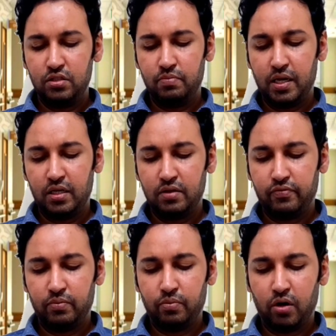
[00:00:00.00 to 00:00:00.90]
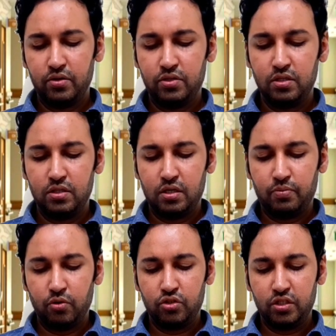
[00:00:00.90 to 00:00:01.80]
Many different policies and
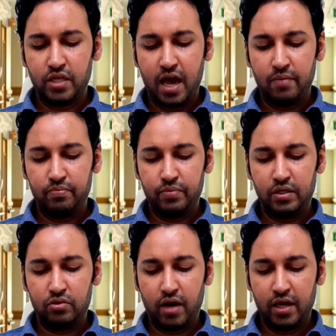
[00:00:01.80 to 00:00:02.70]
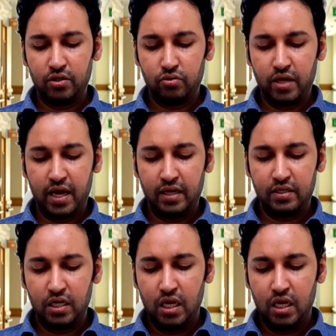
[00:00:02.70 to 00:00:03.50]
approaches have been tried to date,